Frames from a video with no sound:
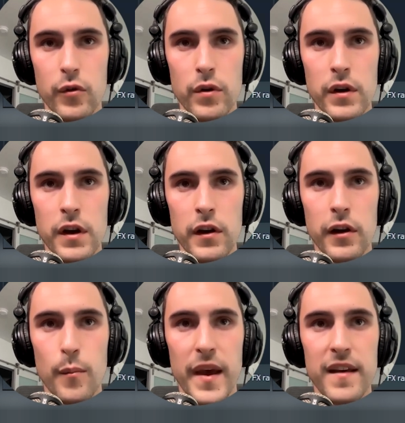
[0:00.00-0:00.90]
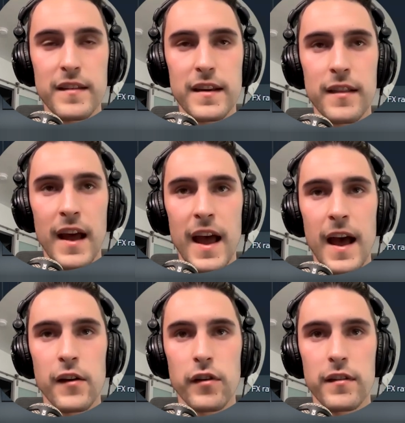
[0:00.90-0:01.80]
You're going to paste in that
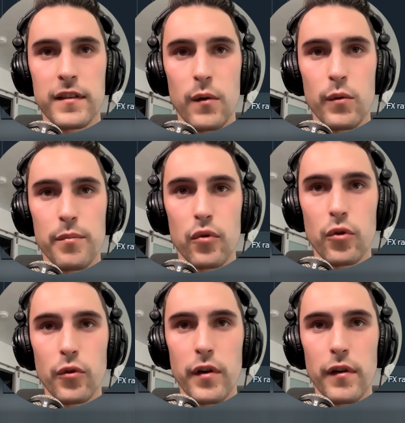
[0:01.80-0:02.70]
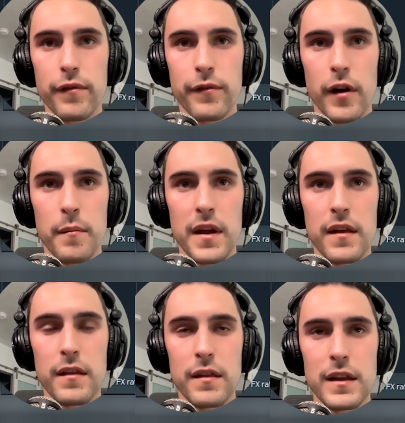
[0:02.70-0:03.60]
address that we pulled
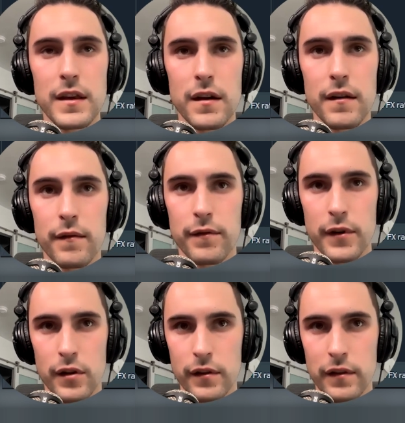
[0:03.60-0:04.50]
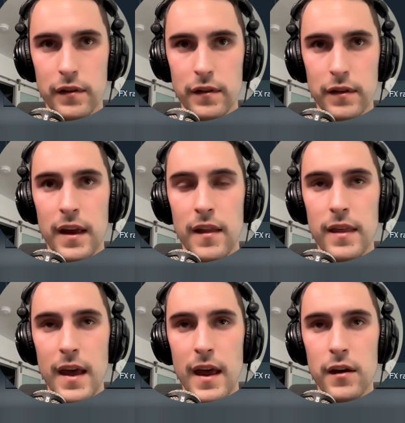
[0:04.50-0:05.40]
from the vault,
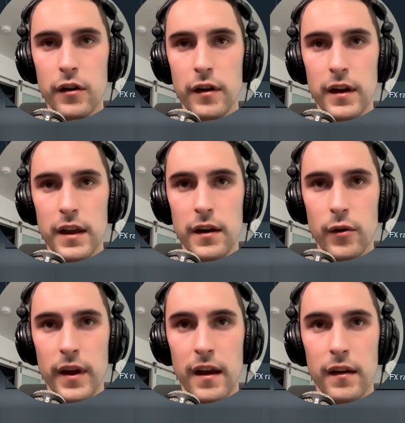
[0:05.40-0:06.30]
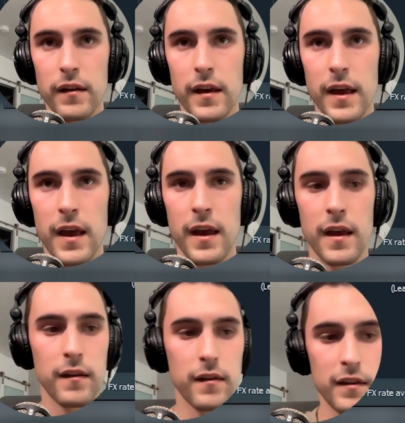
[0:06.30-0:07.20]
and then you're going to hit OK.
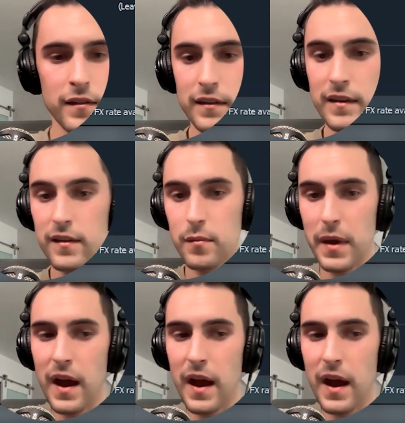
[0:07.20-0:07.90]
And since this has a